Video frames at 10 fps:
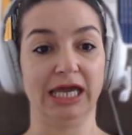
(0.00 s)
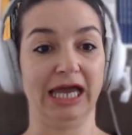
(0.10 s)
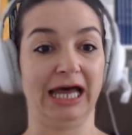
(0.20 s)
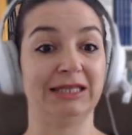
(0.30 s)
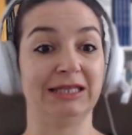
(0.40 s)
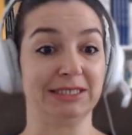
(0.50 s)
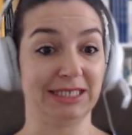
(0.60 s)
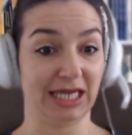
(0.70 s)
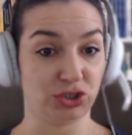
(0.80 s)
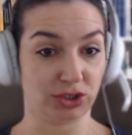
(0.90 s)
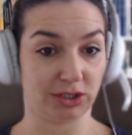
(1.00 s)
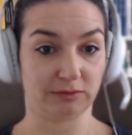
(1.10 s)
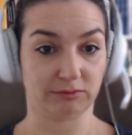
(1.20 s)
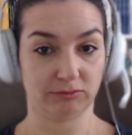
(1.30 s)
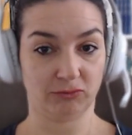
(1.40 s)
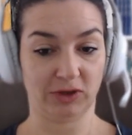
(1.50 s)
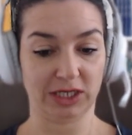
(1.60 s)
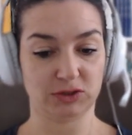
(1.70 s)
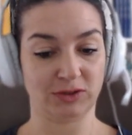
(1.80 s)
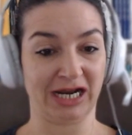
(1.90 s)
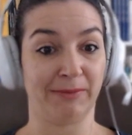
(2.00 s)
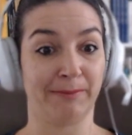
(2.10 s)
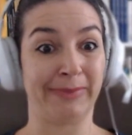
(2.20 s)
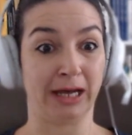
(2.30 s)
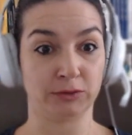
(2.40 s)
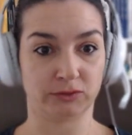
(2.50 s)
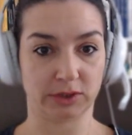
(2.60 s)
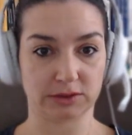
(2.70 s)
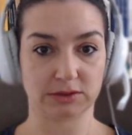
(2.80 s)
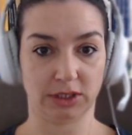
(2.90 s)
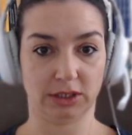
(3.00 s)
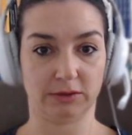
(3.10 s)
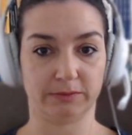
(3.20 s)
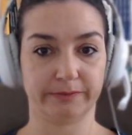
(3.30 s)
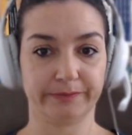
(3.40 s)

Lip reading: a limitation, right? So there are boundaries here.